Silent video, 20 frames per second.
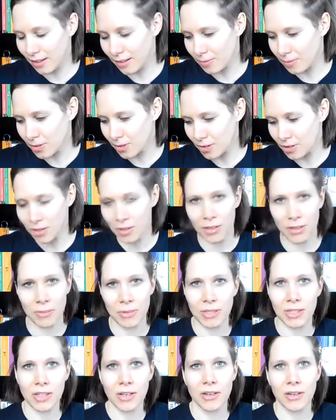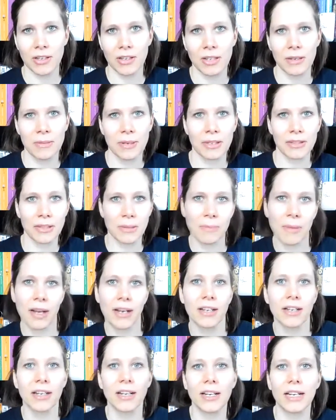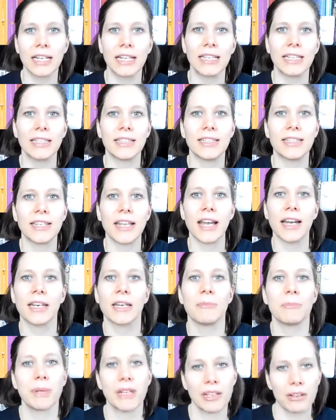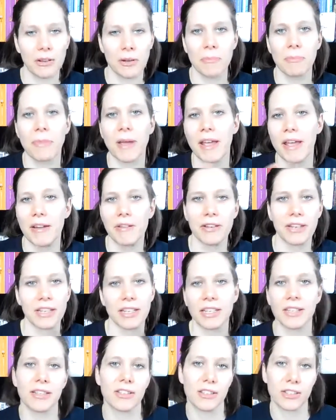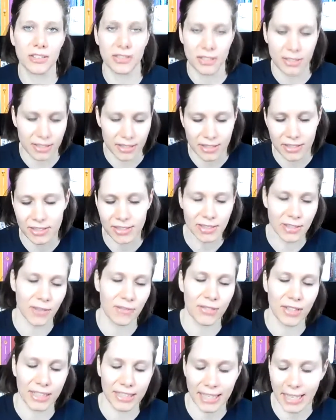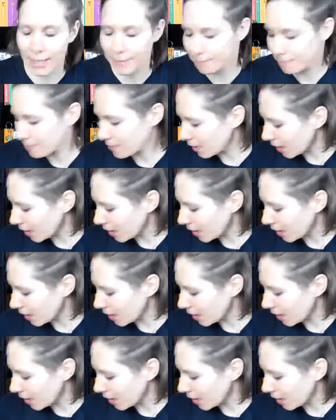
I'm just gonna be talking about the manga and the anime and compare it and just stuff like that.